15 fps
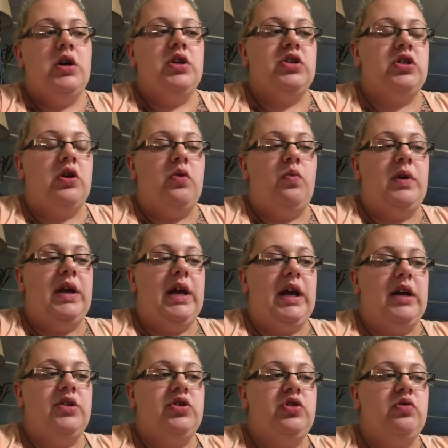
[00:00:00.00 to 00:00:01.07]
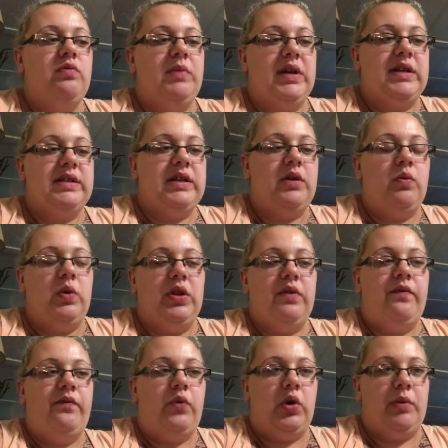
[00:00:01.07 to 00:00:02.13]
so we had to mix it with
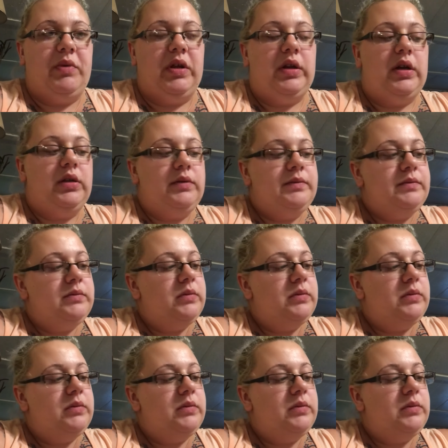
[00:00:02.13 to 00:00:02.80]
formula.